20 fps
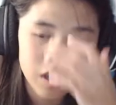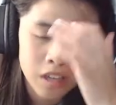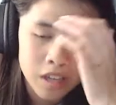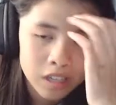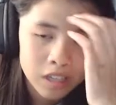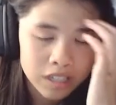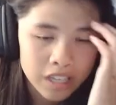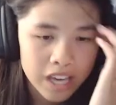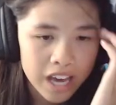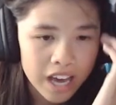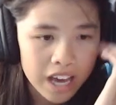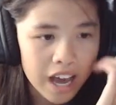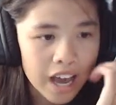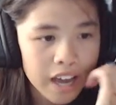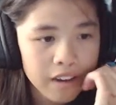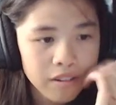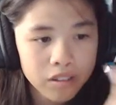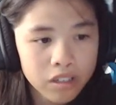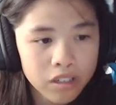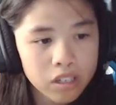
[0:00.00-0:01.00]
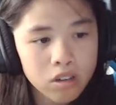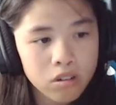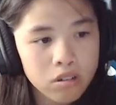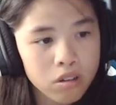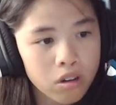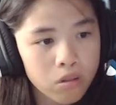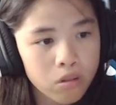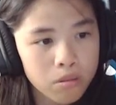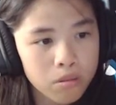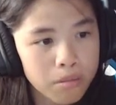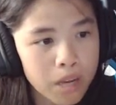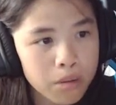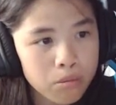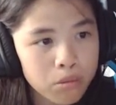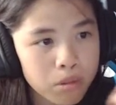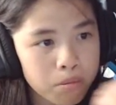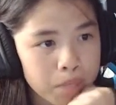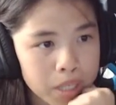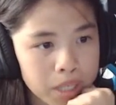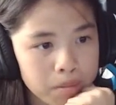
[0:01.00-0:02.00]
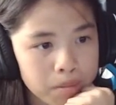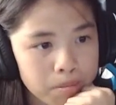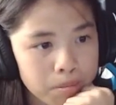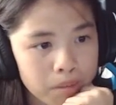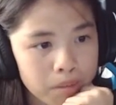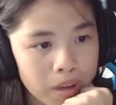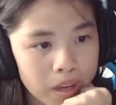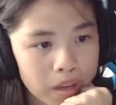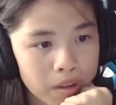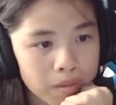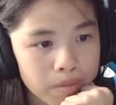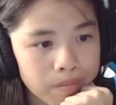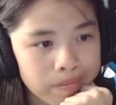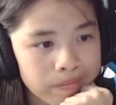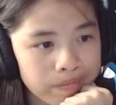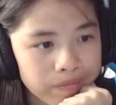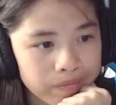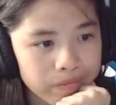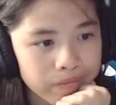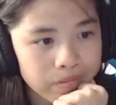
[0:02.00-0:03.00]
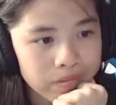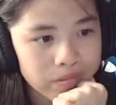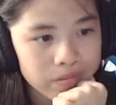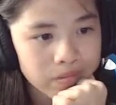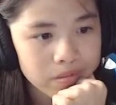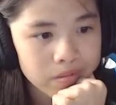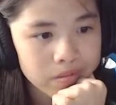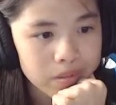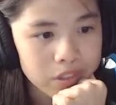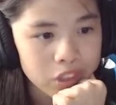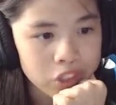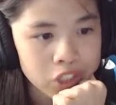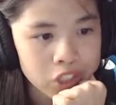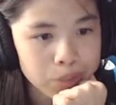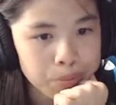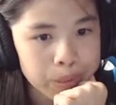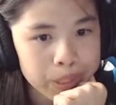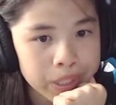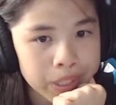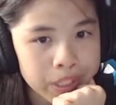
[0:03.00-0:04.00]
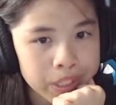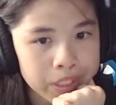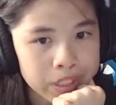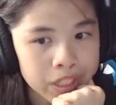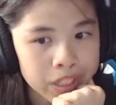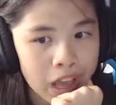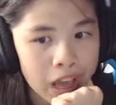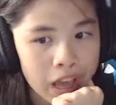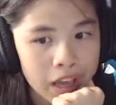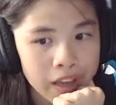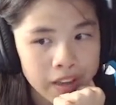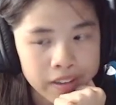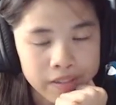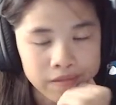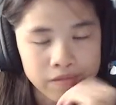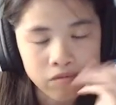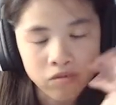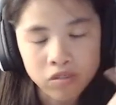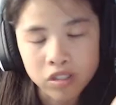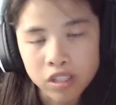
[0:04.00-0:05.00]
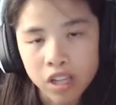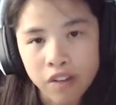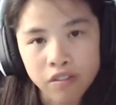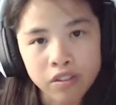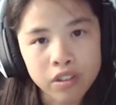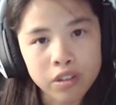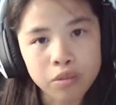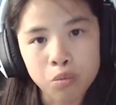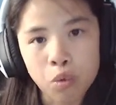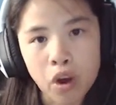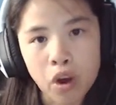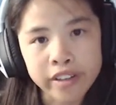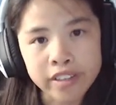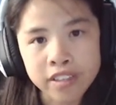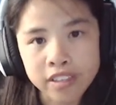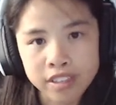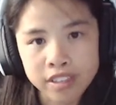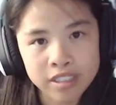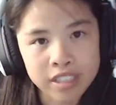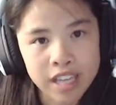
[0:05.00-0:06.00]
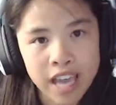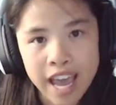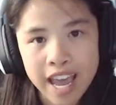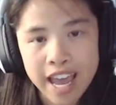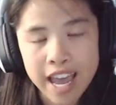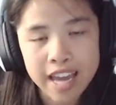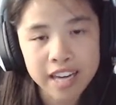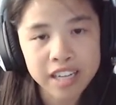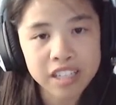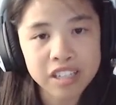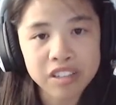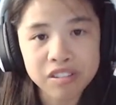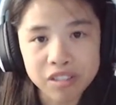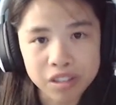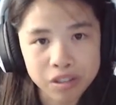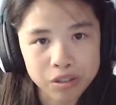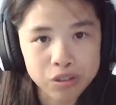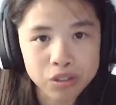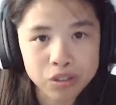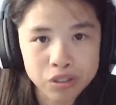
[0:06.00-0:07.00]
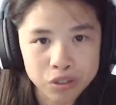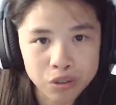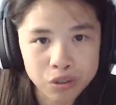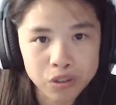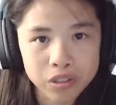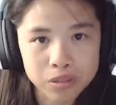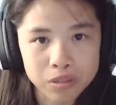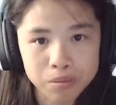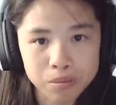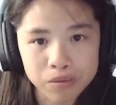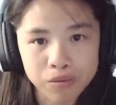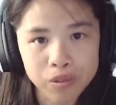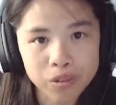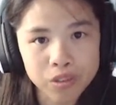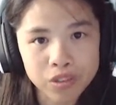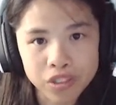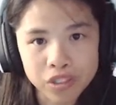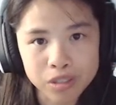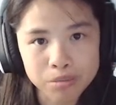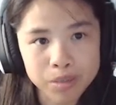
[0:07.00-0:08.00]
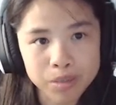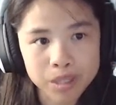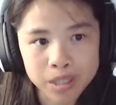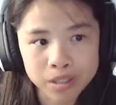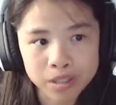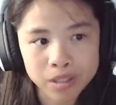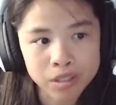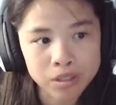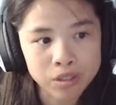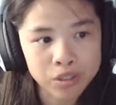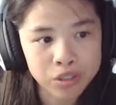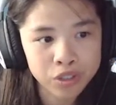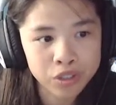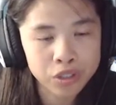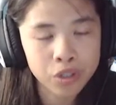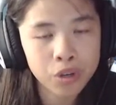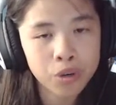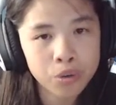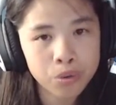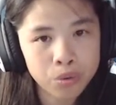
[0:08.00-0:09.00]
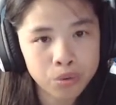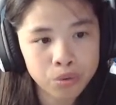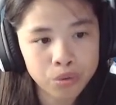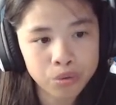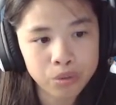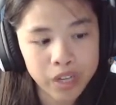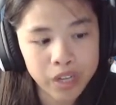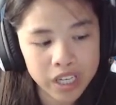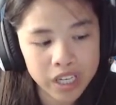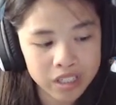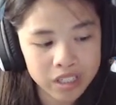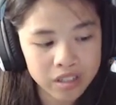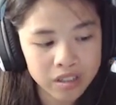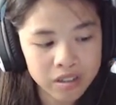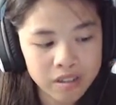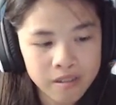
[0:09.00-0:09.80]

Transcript: yeah, I really don't know what mine would be, just because I've never walked into any of those stores before, just because they're so like